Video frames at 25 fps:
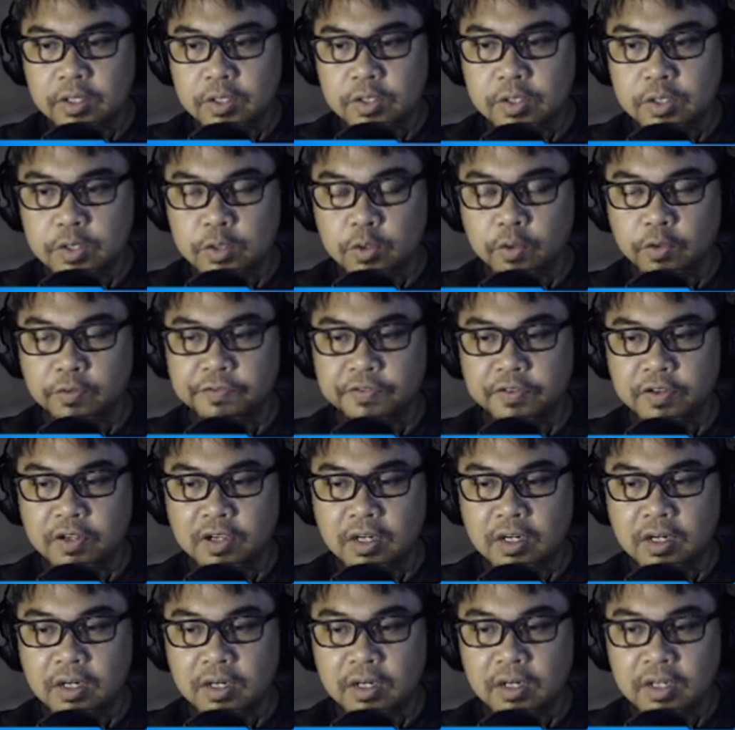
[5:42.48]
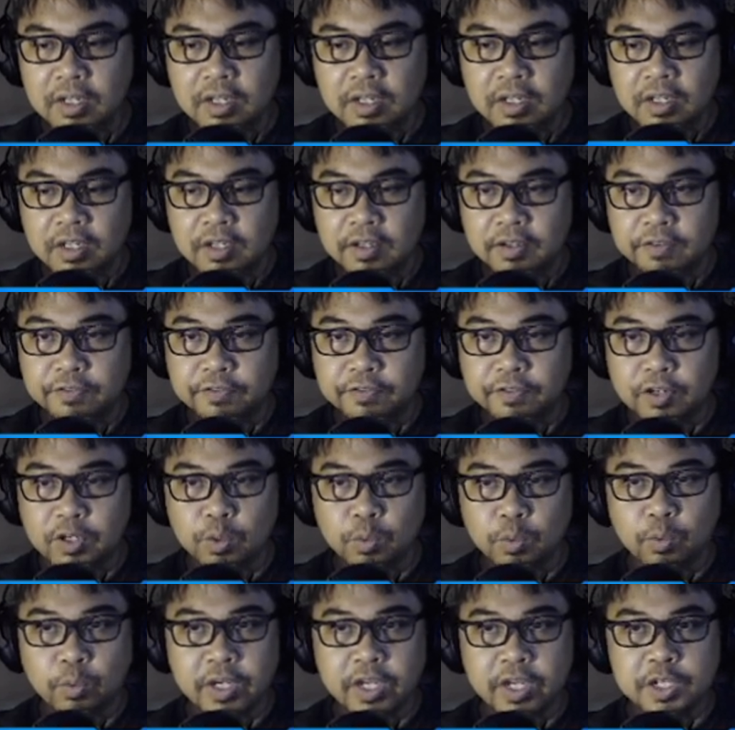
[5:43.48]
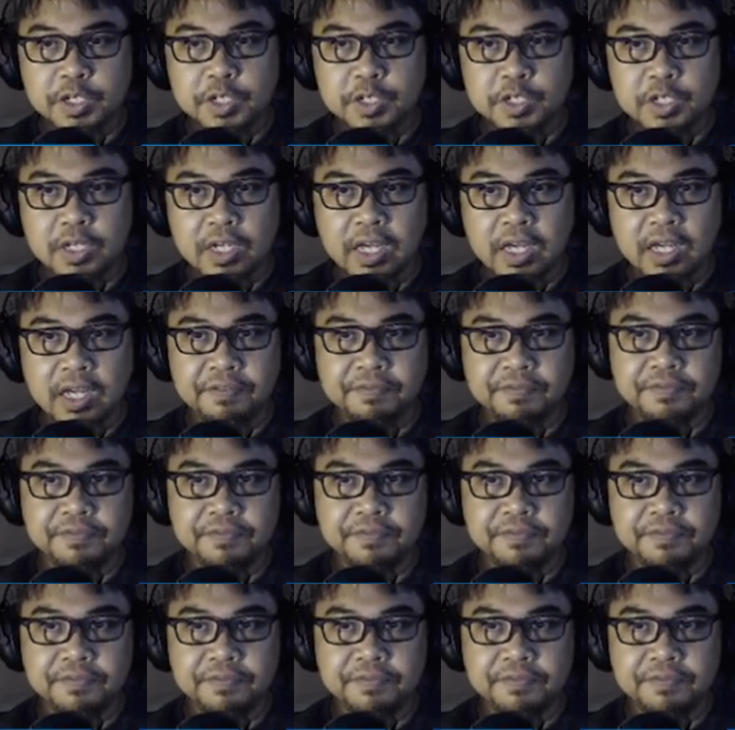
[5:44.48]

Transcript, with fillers: so far for the wish I have